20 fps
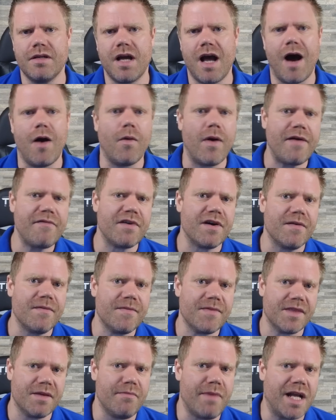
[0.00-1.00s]
However,
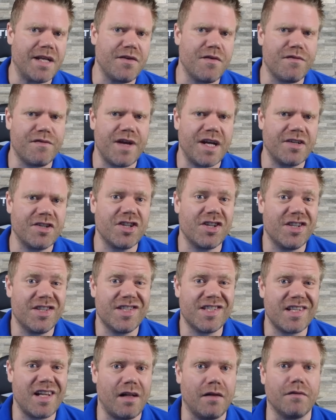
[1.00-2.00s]
the manufacturer
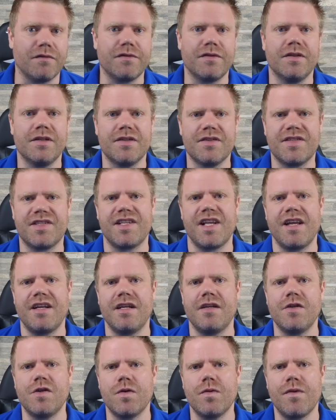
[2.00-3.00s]
itself said
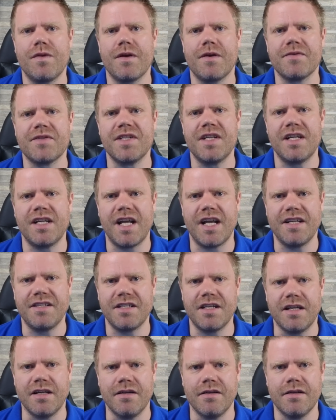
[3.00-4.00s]
in
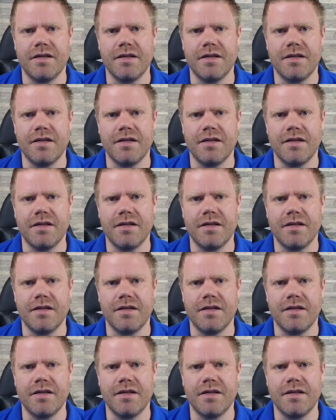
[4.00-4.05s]
2018,